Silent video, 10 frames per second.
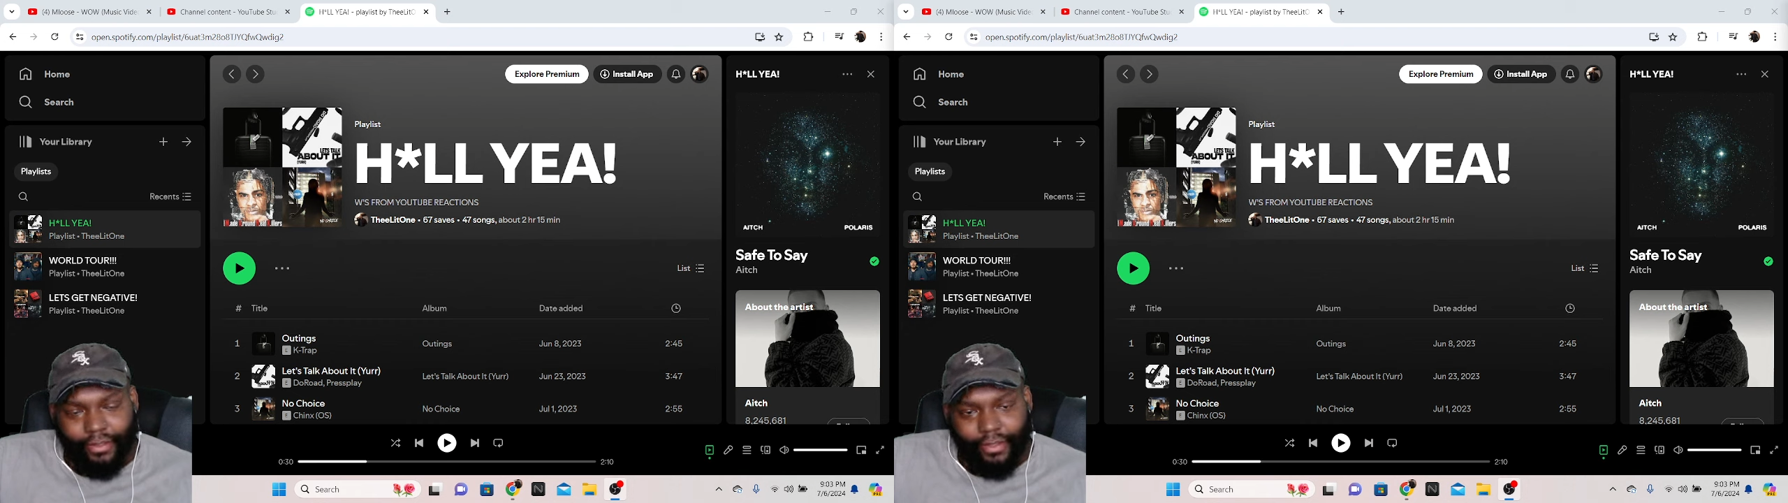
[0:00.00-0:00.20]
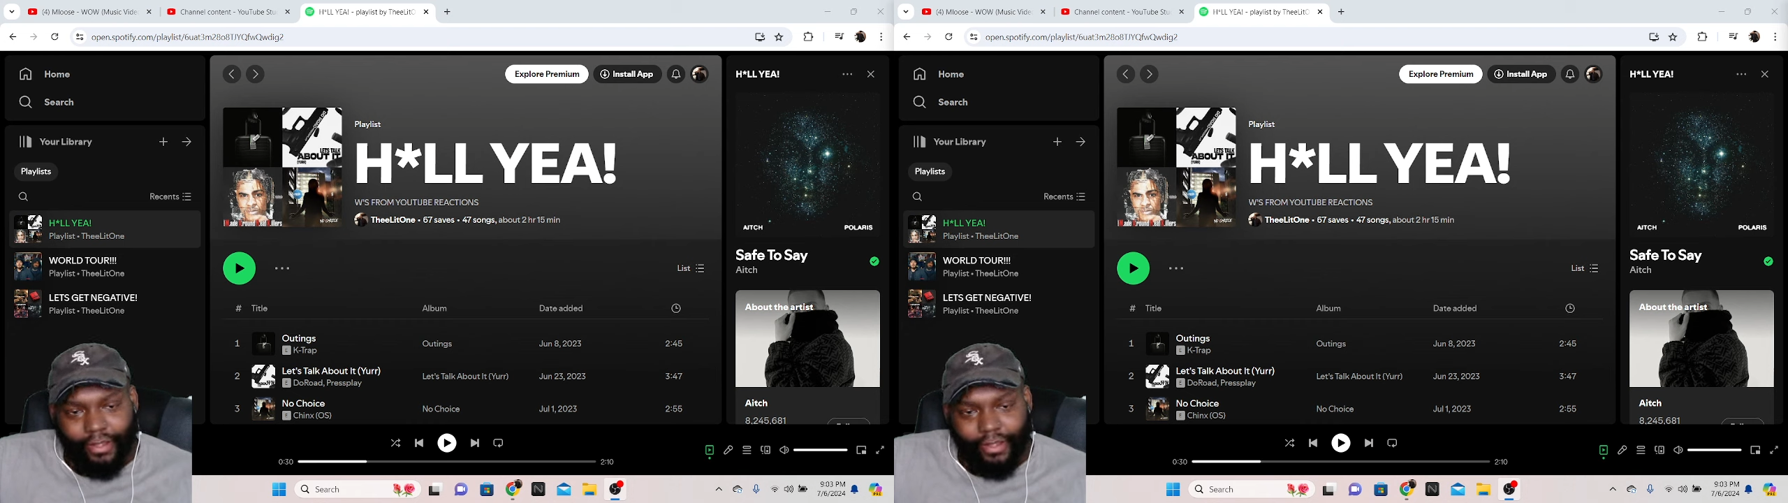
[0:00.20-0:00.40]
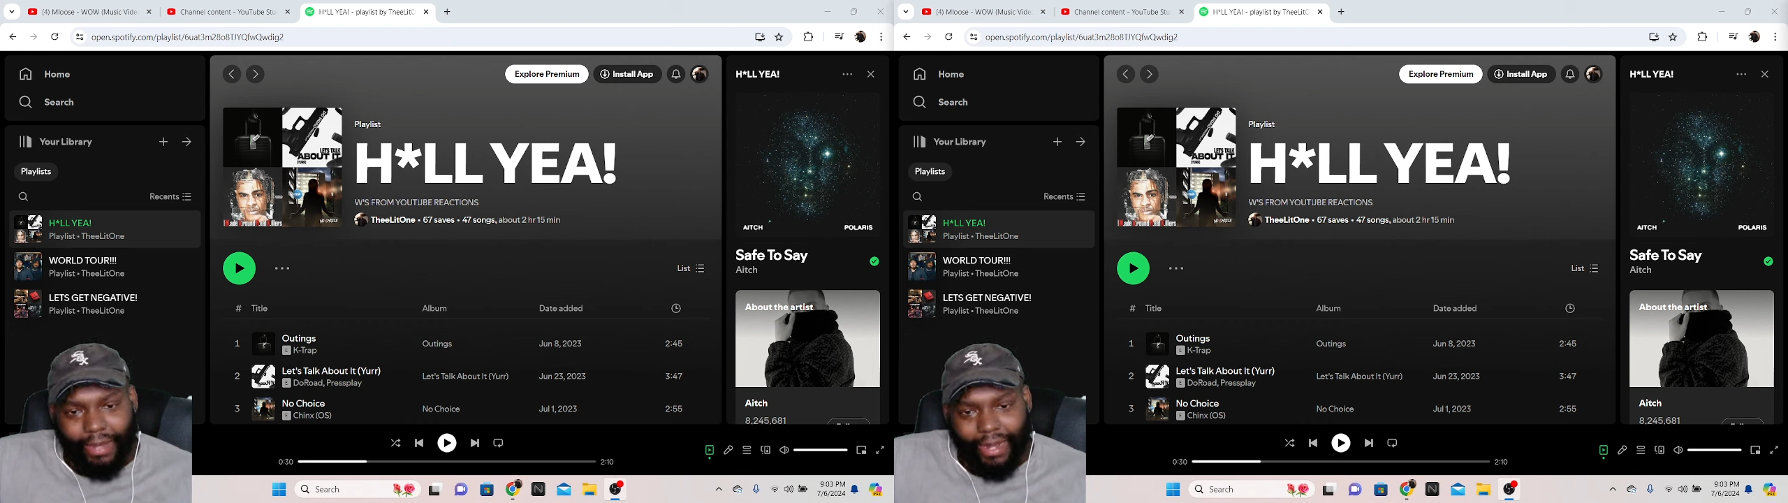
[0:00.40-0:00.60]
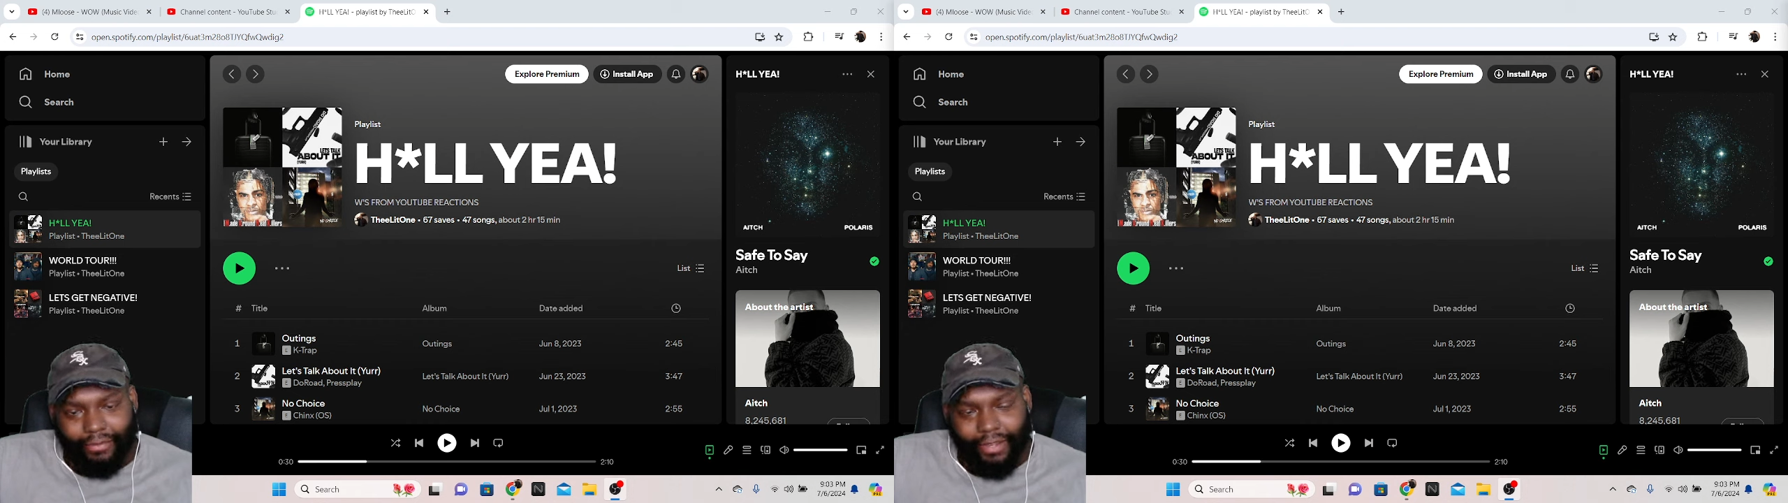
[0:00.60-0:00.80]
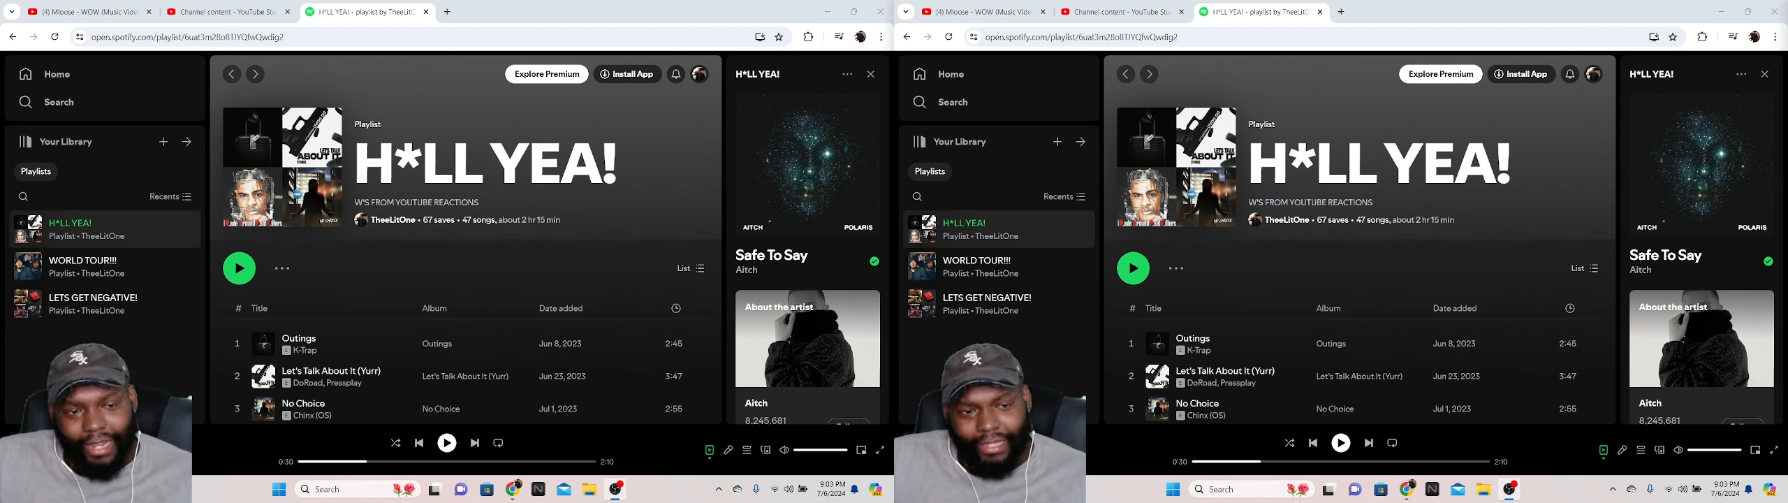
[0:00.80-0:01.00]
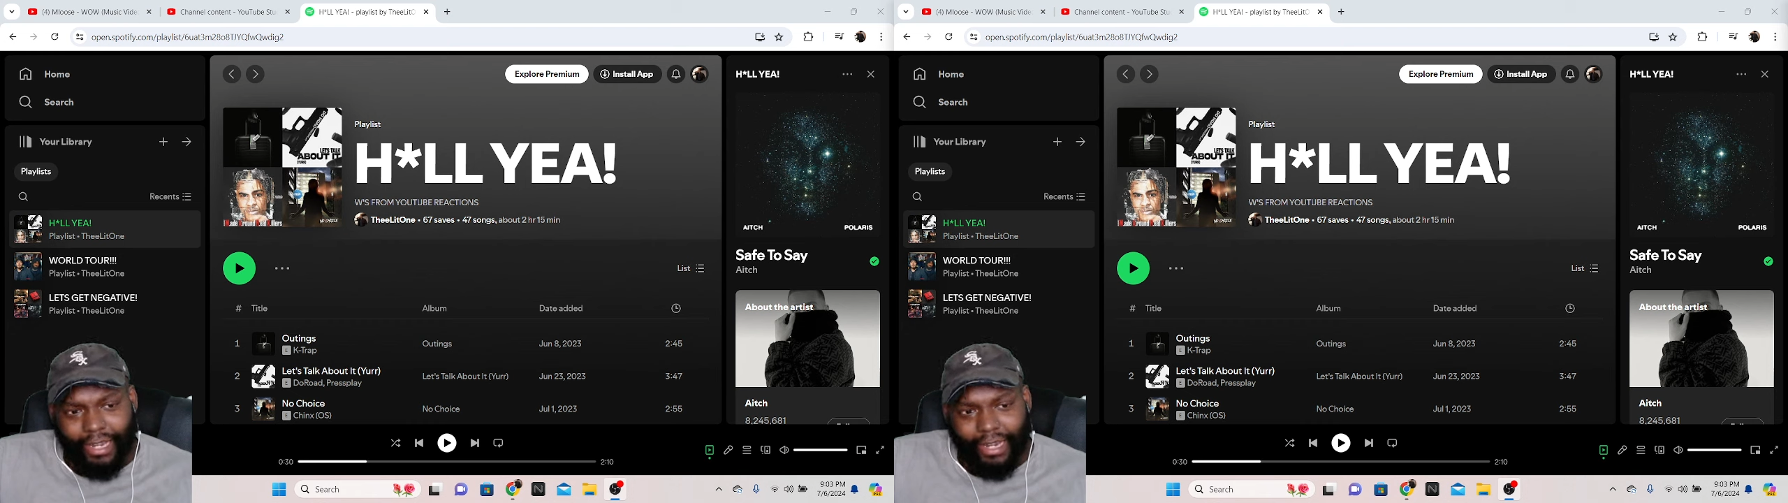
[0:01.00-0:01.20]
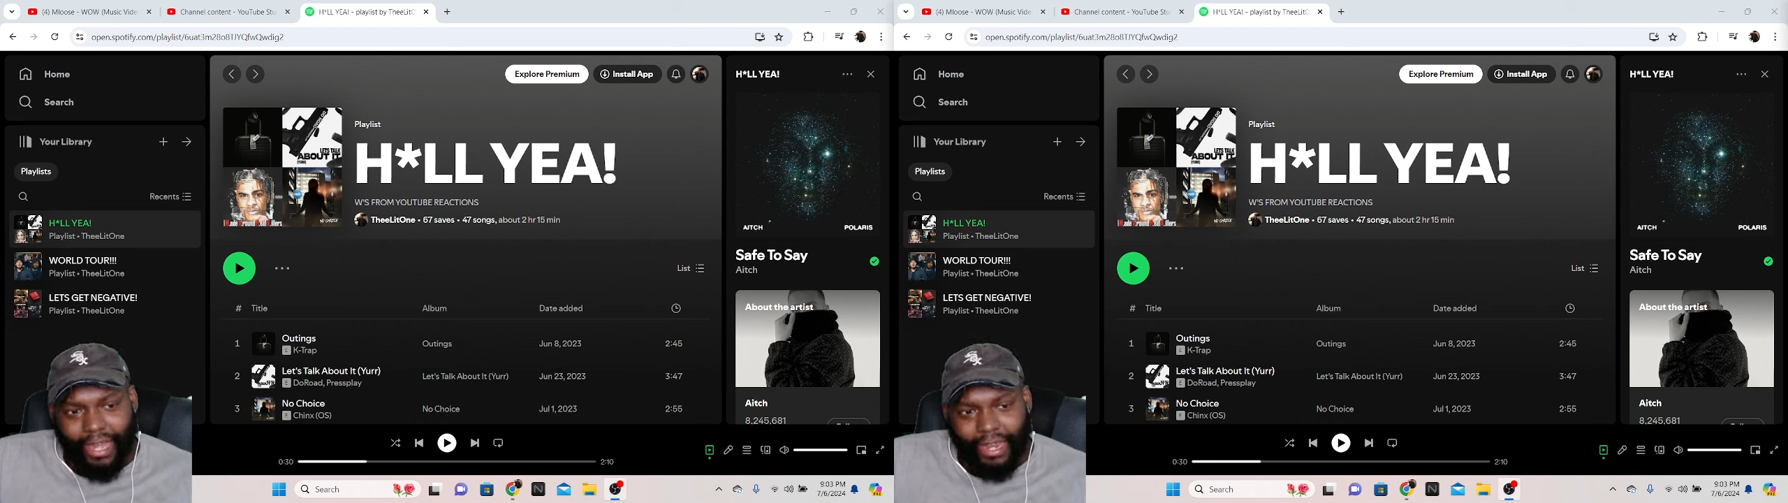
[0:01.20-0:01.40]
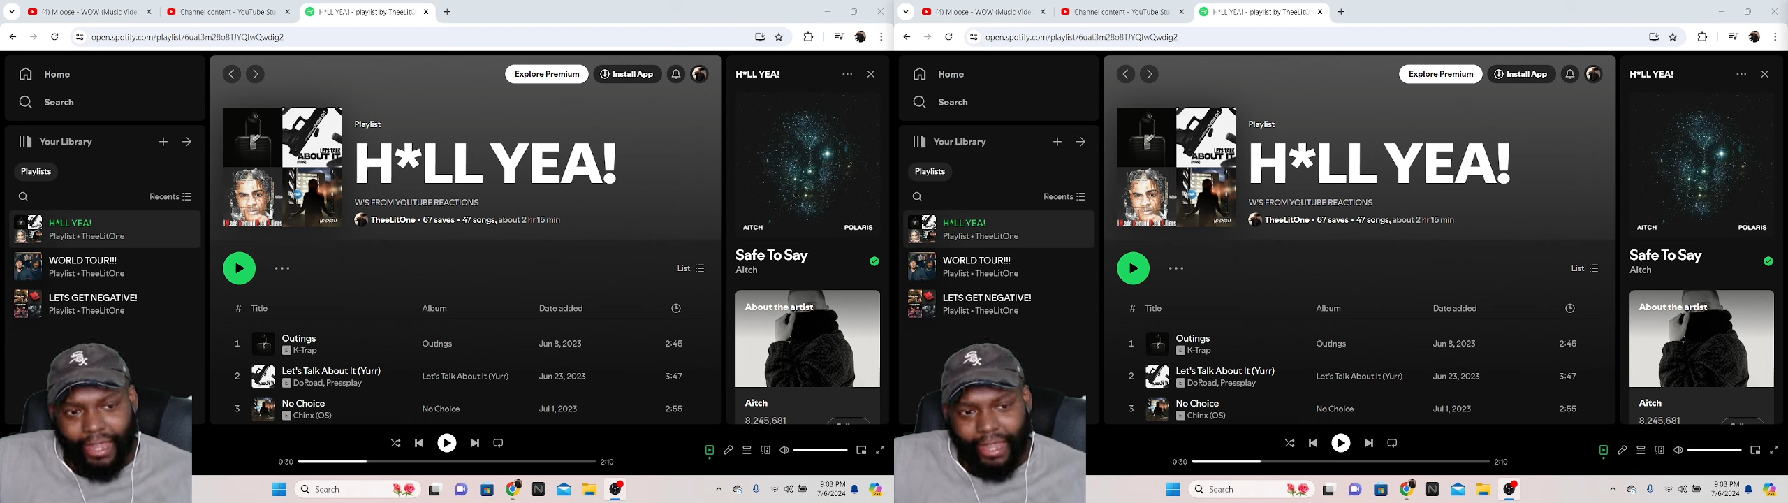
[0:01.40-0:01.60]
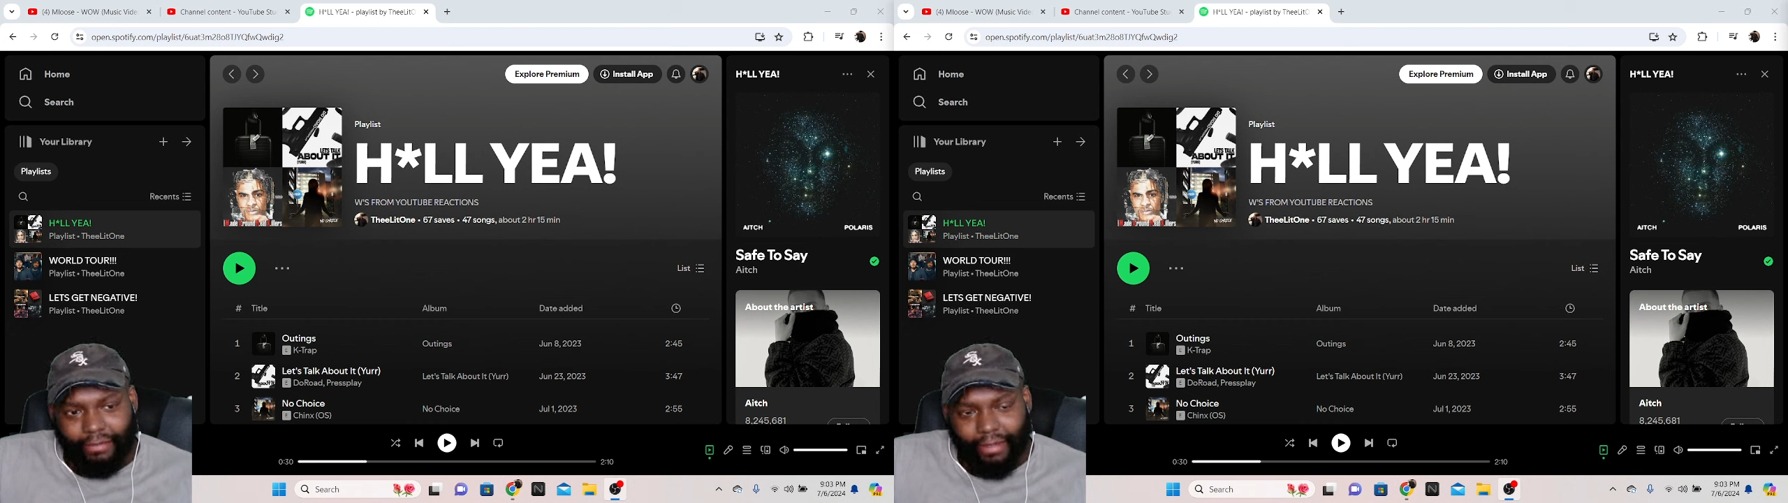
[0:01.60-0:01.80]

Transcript: Spotify. Did I say not live?